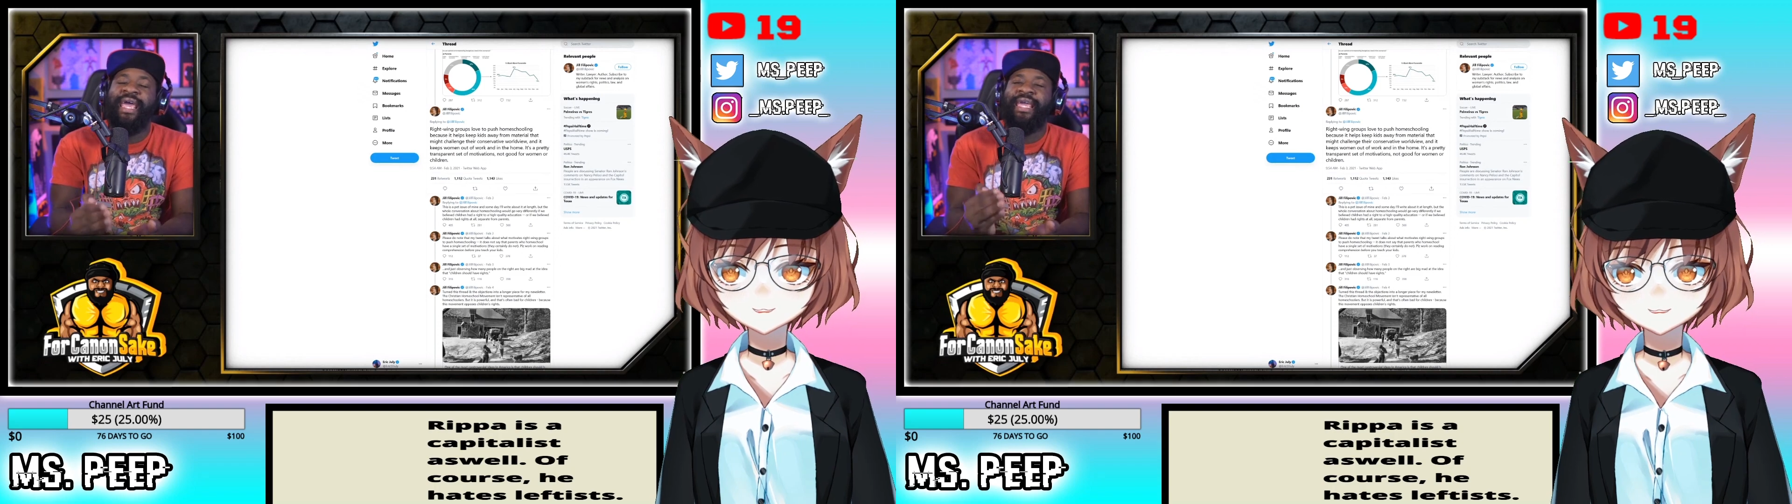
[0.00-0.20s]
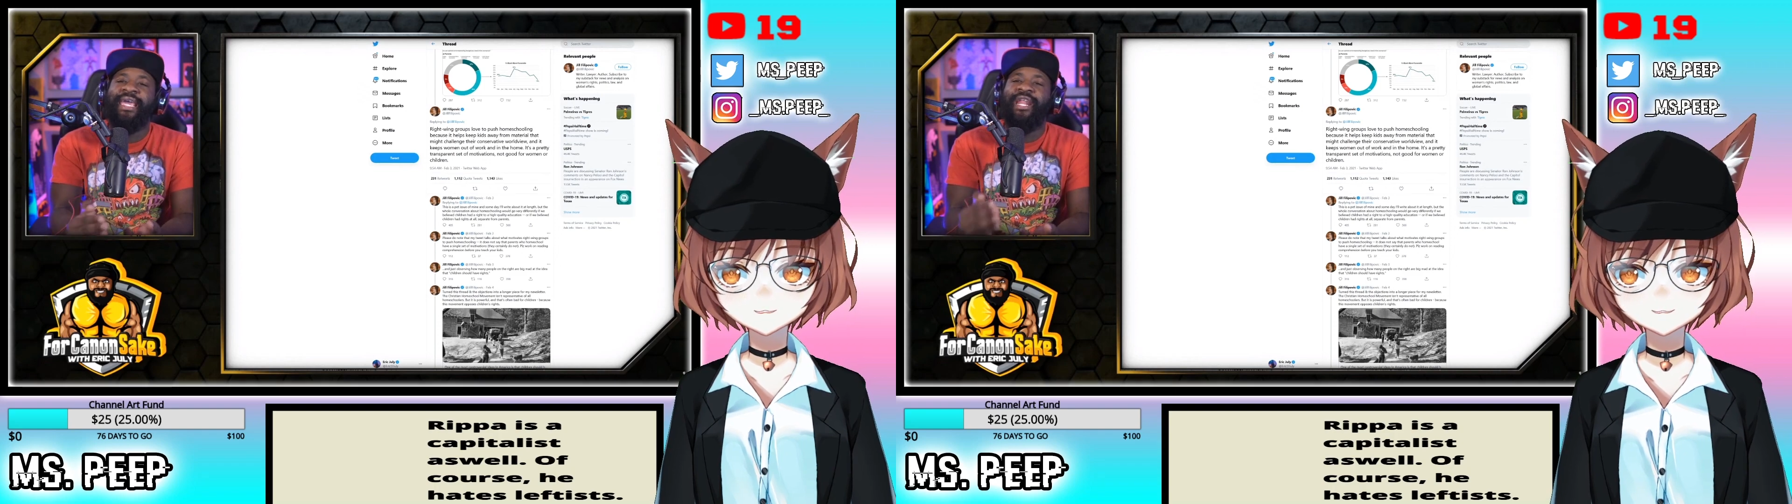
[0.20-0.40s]

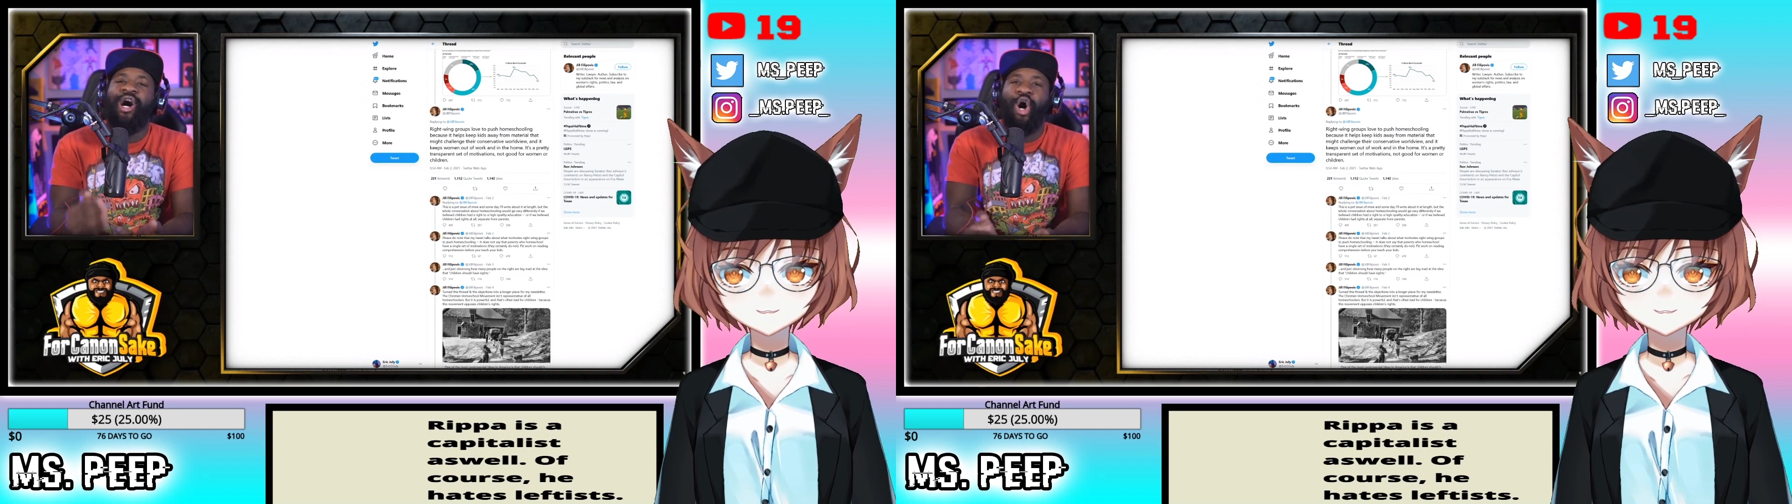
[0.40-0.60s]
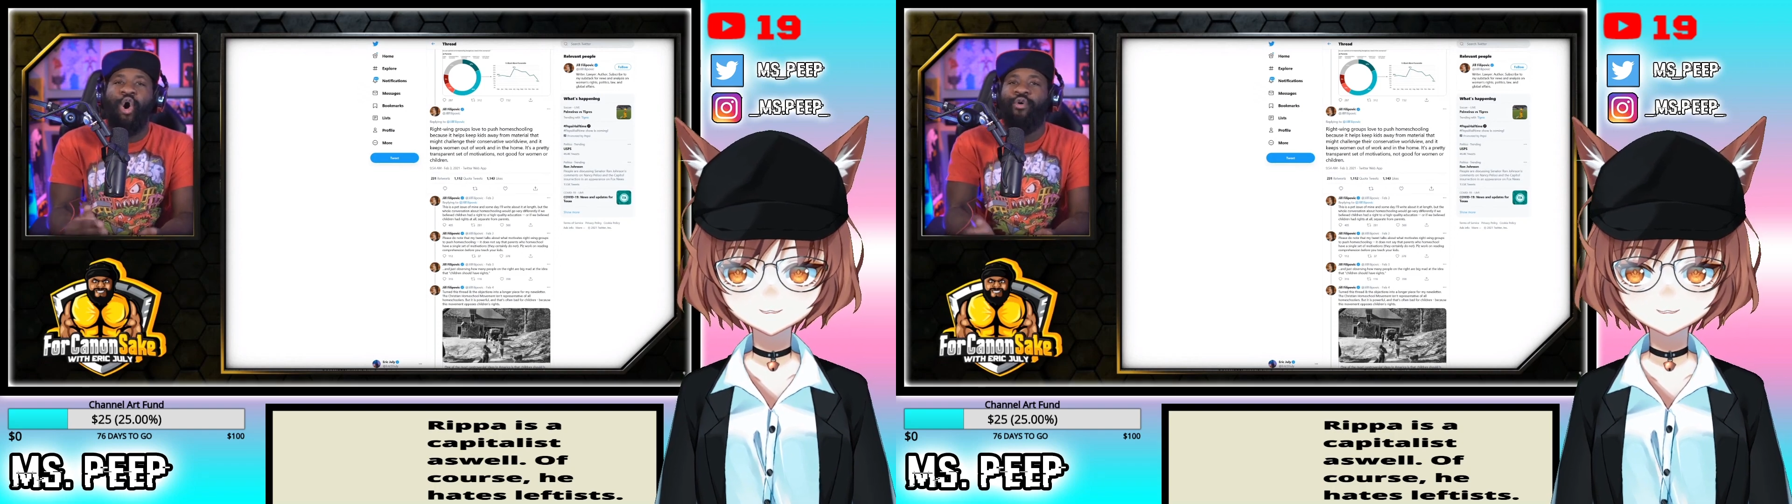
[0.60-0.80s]
get a
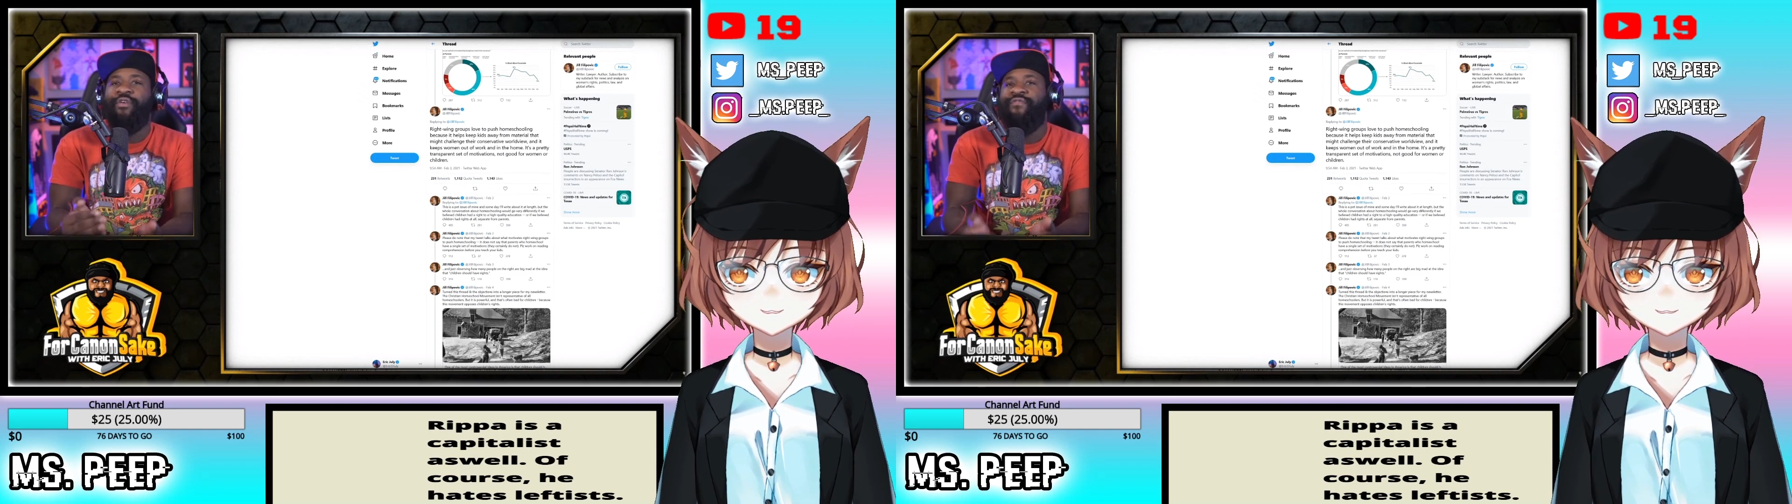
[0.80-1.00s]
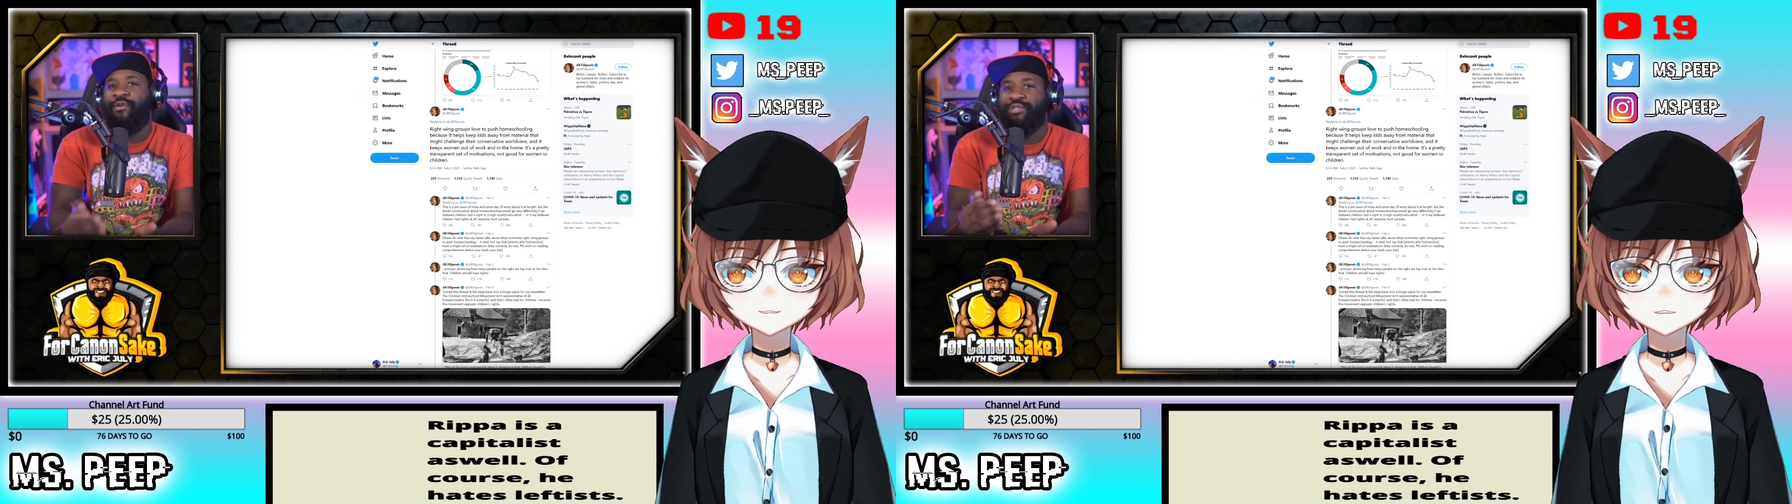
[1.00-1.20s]
hold of
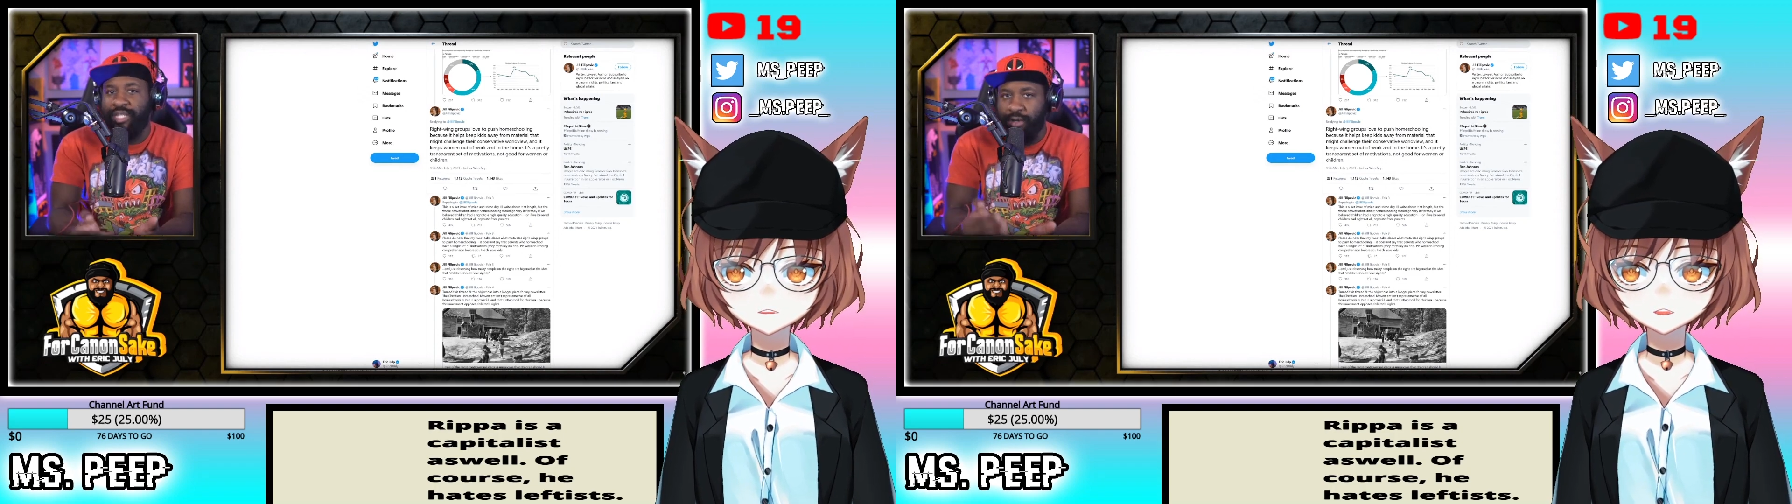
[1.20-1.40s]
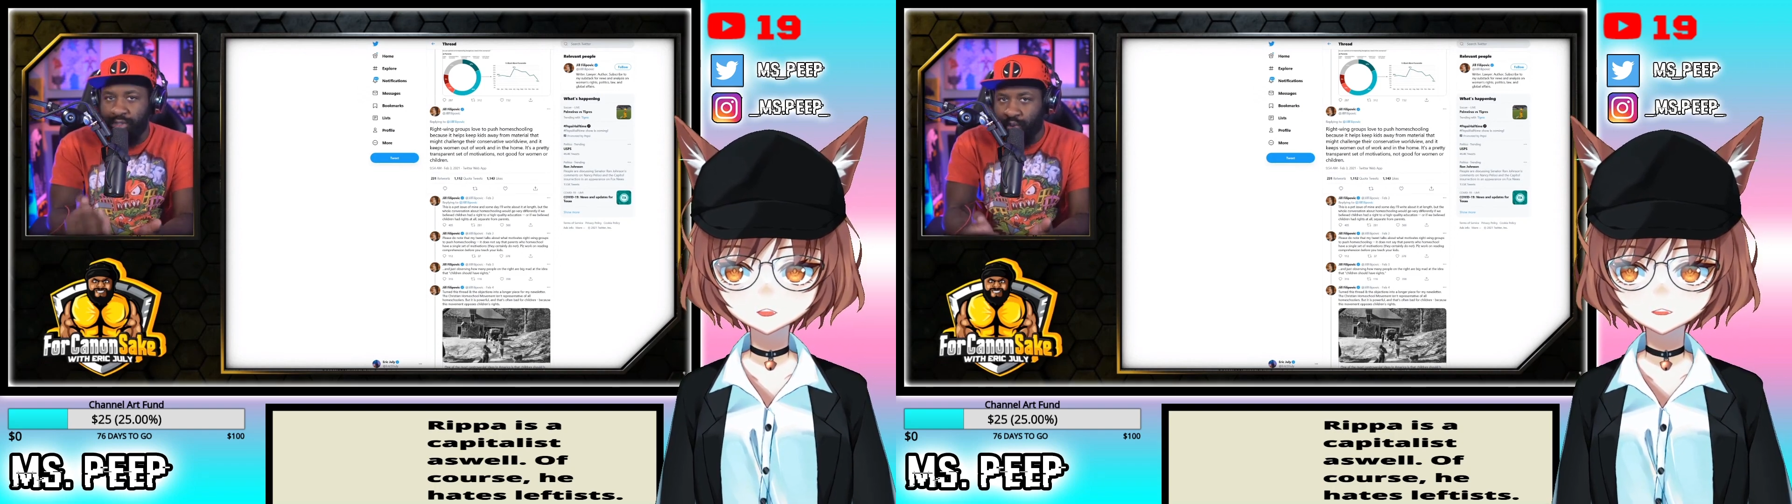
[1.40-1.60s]
your
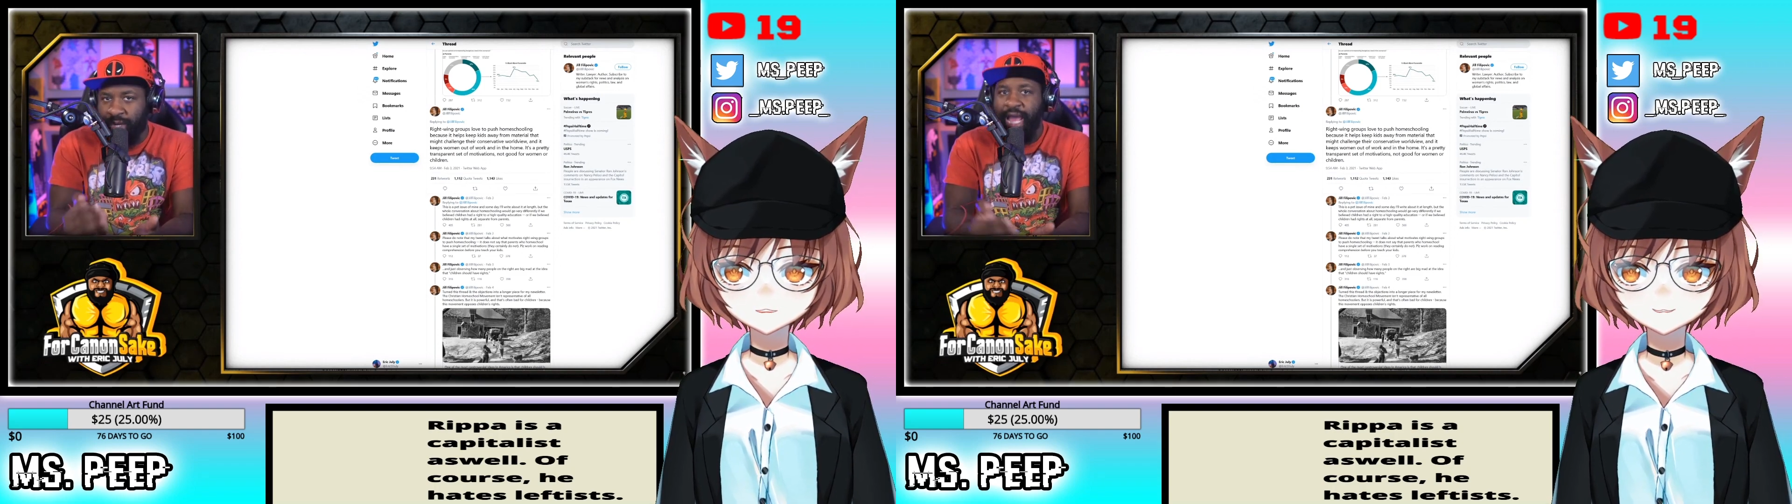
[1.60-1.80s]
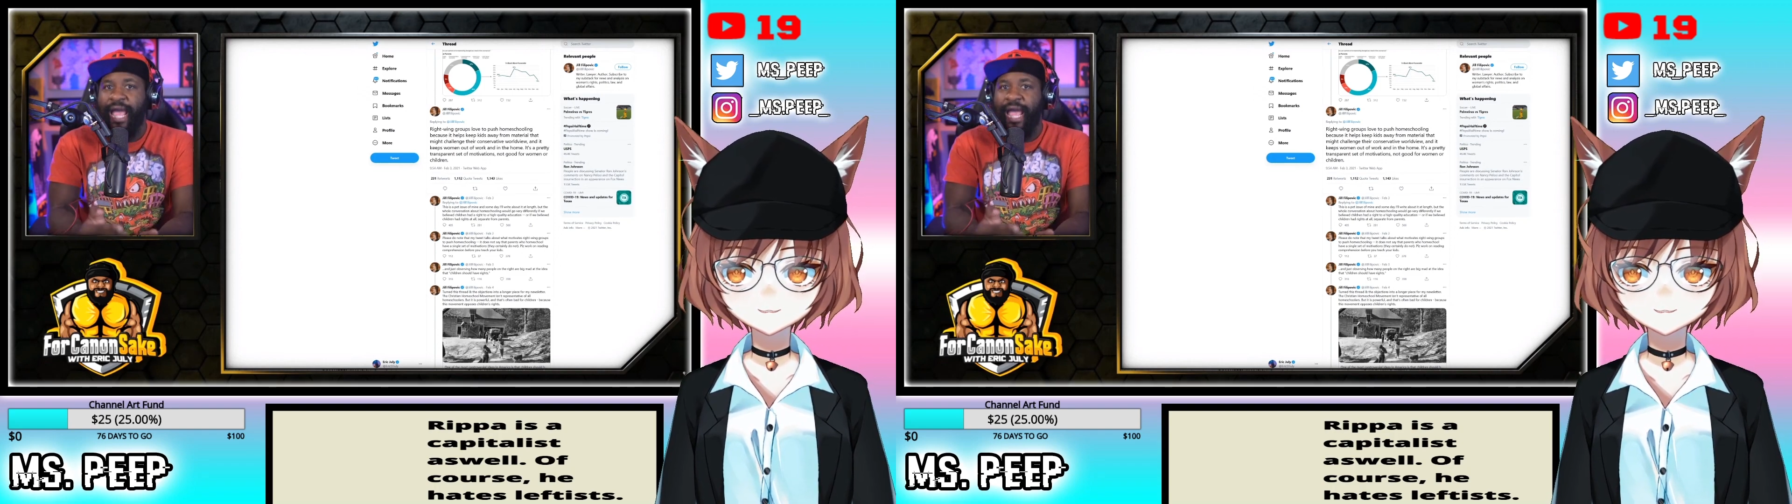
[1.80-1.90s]
children